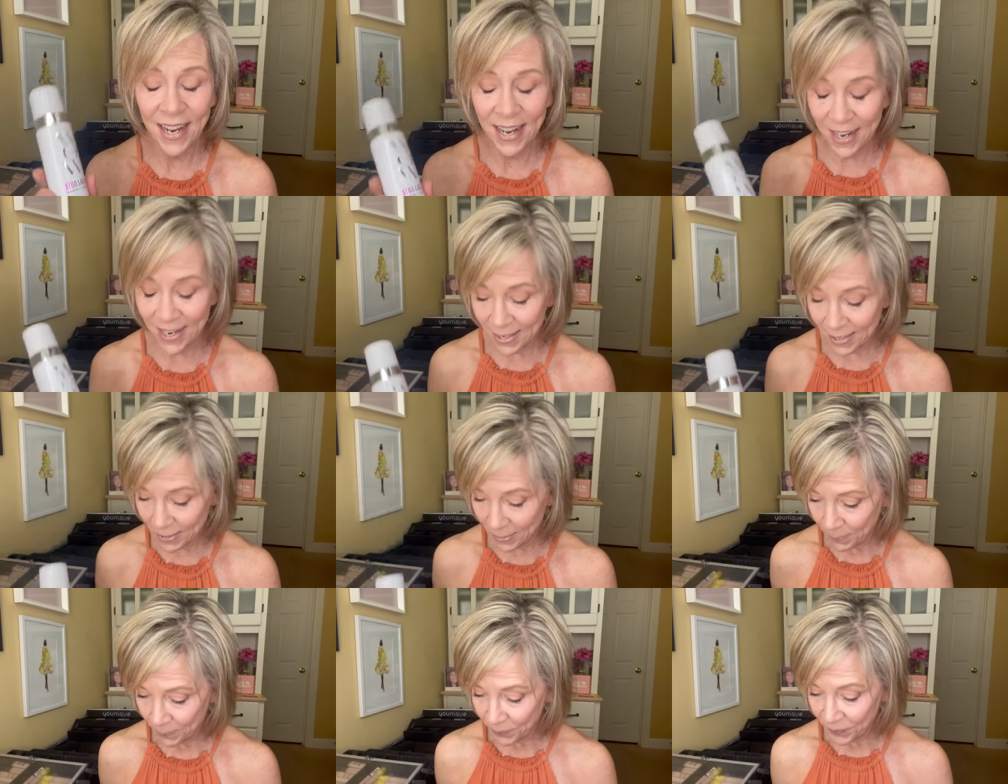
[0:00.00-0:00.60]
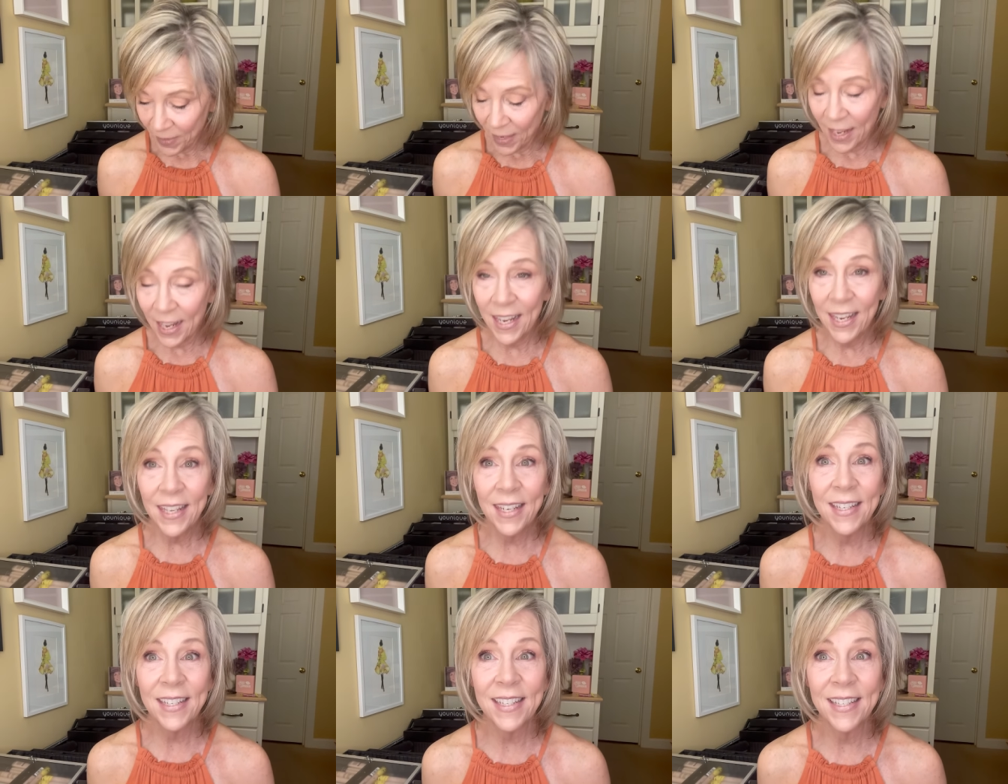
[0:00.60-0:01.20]
And
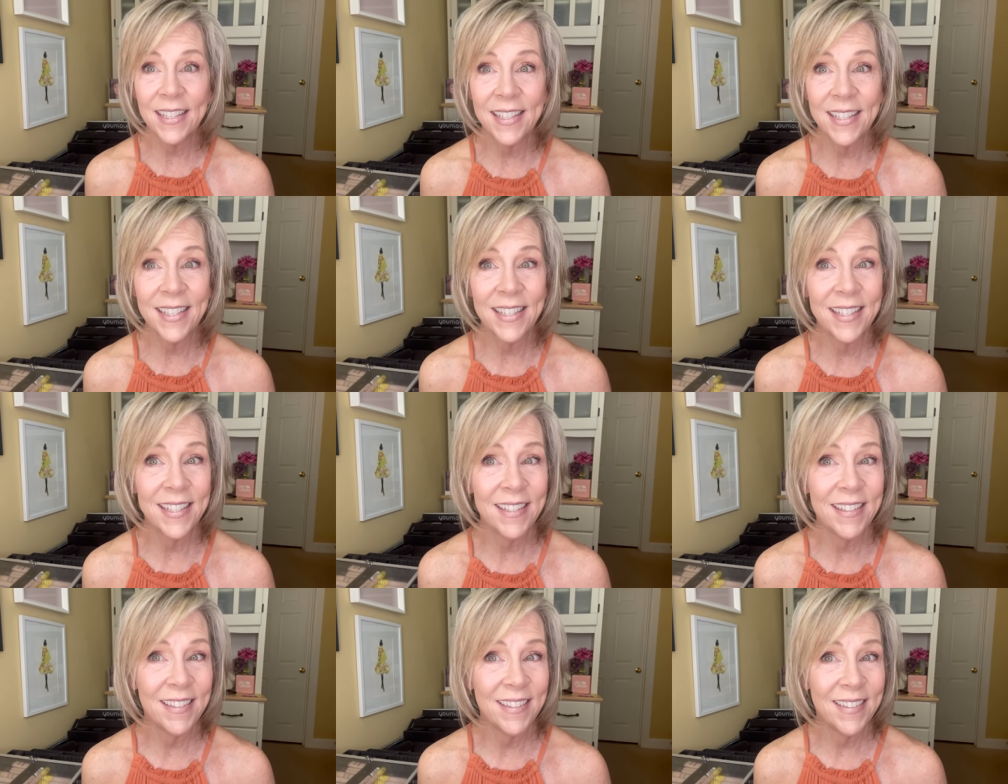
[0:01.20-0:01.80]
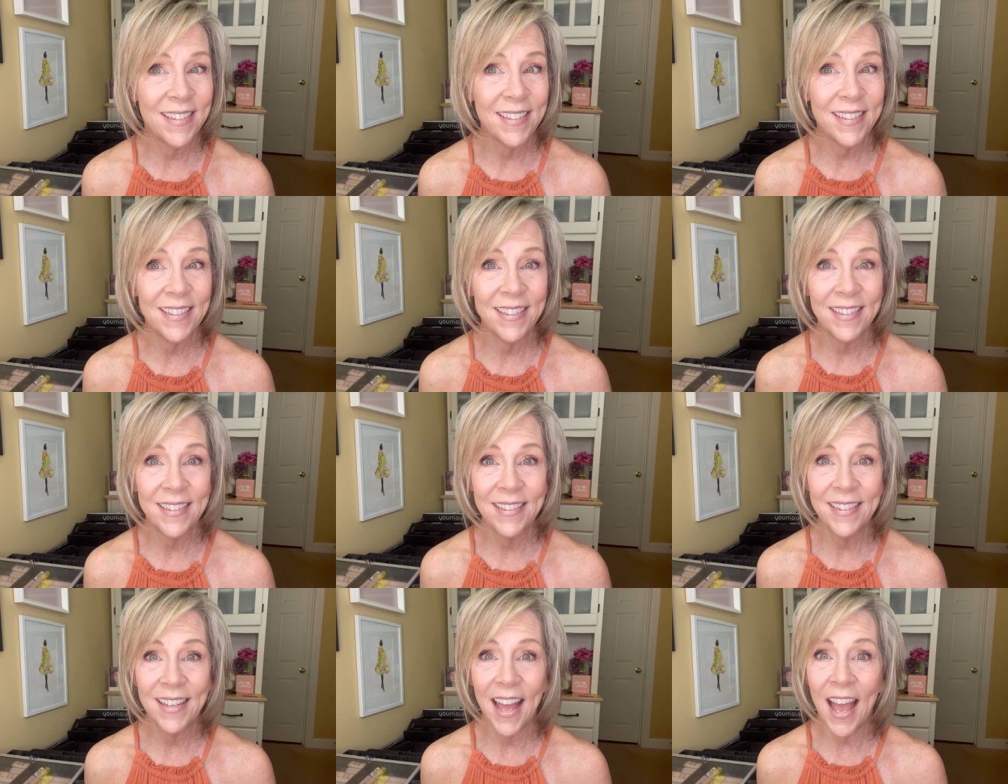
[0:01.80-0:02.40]
it is,
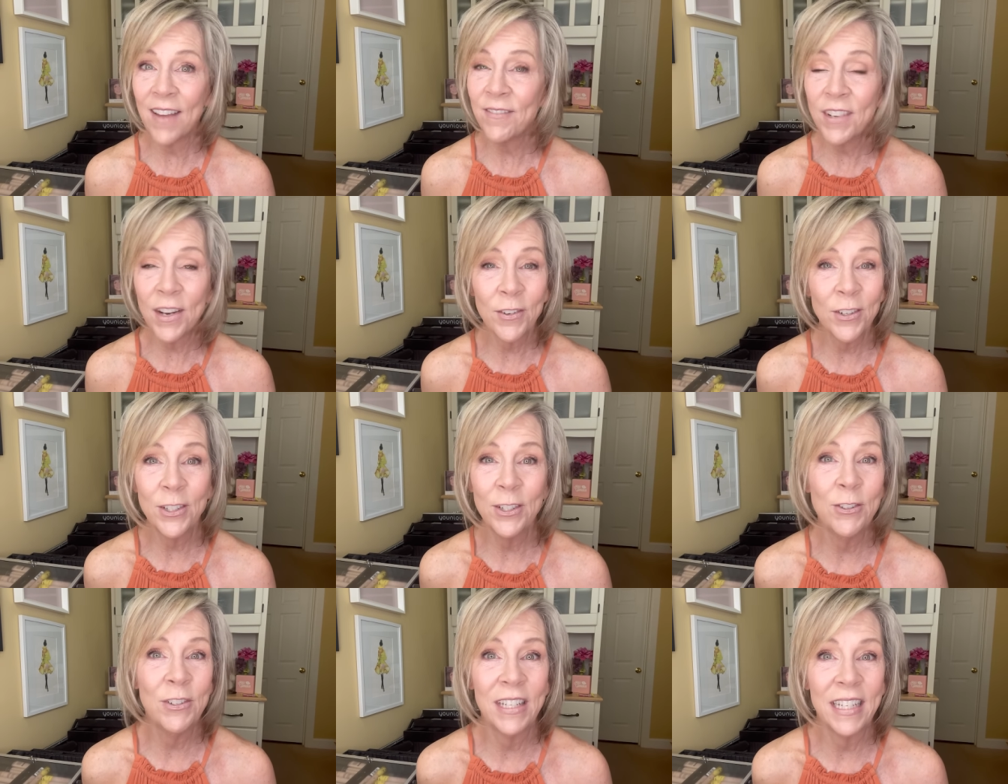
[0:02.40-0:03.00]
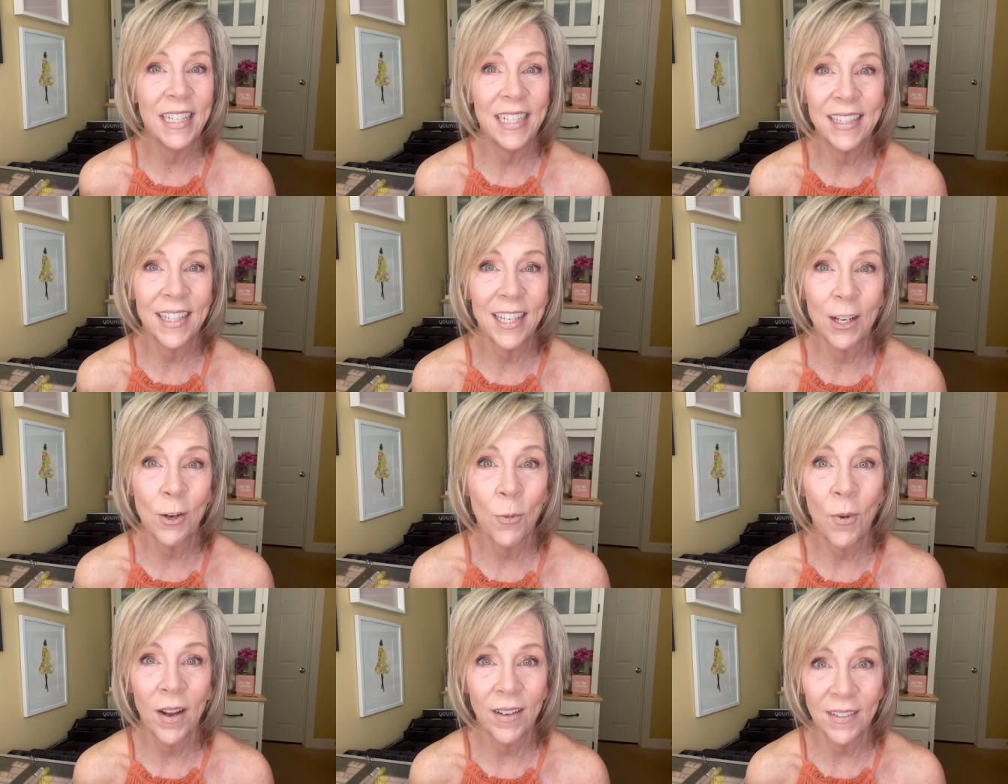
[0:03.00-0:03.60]
I've never used
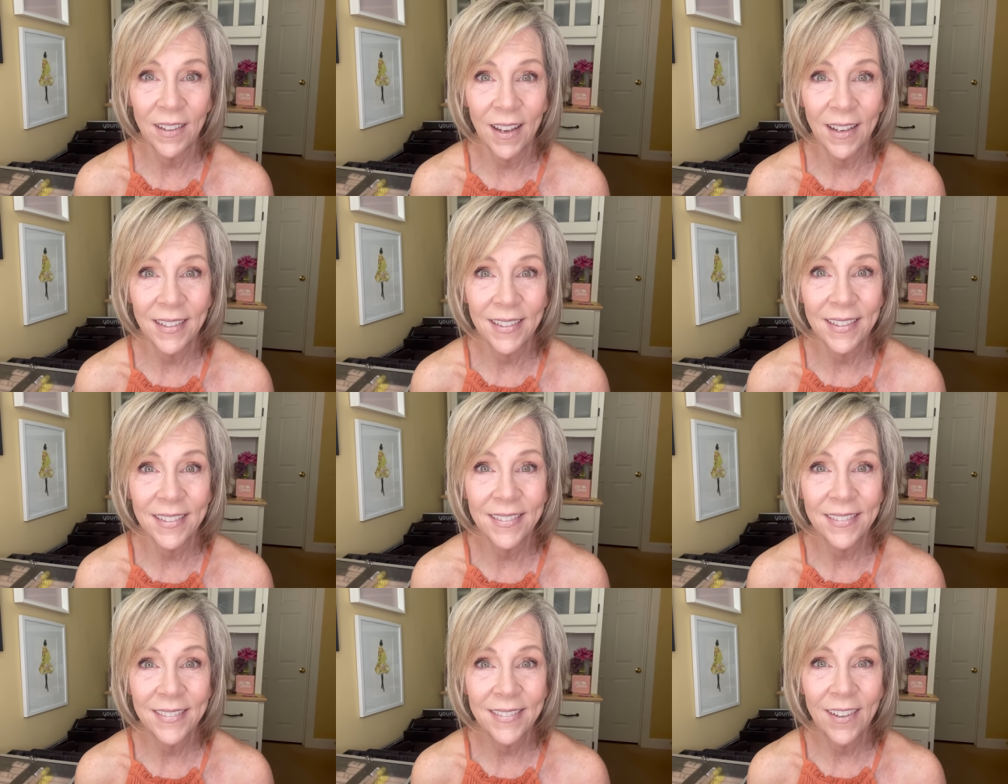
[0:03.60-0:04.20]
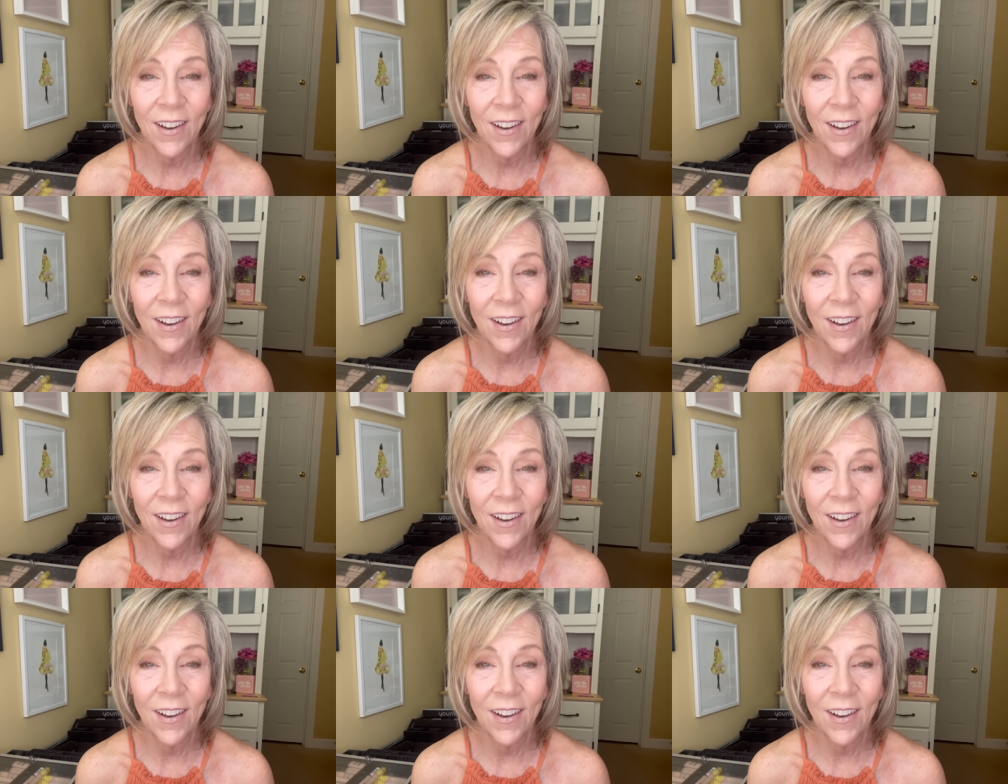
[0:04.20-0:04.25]
anything quite like it.